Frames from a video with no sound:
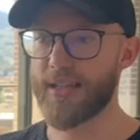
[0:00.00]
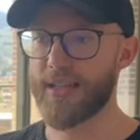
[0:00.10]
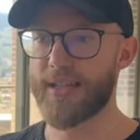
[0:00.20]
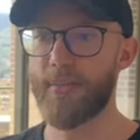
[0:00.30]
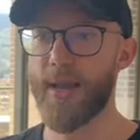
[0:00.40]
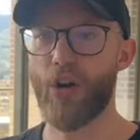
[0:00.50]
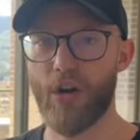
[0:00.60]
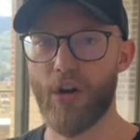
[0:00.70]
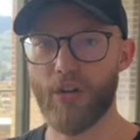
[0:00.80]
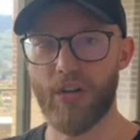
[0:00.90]
to make
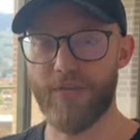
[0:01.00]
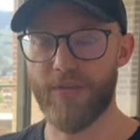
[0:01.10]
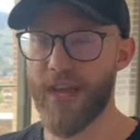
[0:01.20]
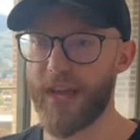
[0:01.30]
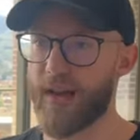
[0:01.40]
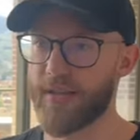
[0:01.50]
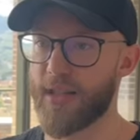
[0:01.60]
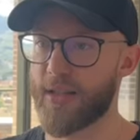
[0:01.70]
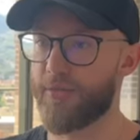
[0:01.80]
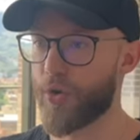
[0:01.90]
all of that
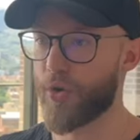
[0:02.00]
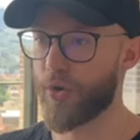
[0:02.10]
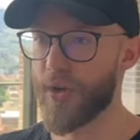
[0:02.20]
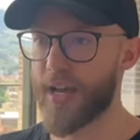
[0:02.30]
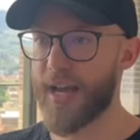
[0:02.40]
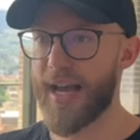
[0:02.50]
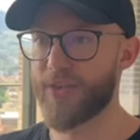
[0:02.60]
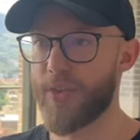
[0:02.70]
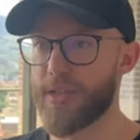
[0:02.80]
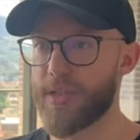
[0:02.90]
content for you. As
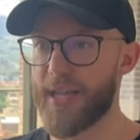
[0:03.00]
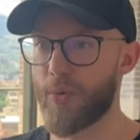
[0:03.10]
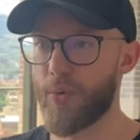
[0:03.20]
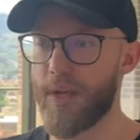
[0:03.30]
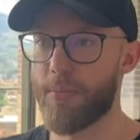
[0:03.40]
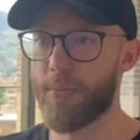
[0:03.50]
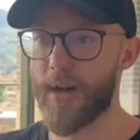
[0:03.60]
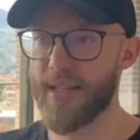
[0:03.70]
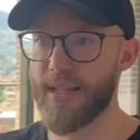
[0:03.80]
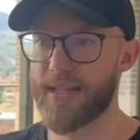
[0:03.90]
you can see here, we have a
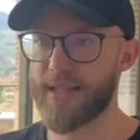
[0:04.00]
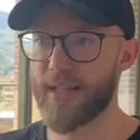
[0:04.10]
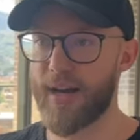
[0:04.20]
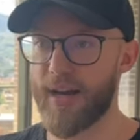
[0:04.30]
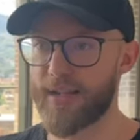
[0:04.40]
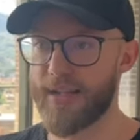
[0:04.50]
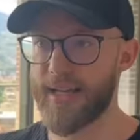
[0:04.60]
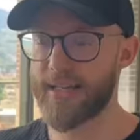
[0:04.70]
button that says Content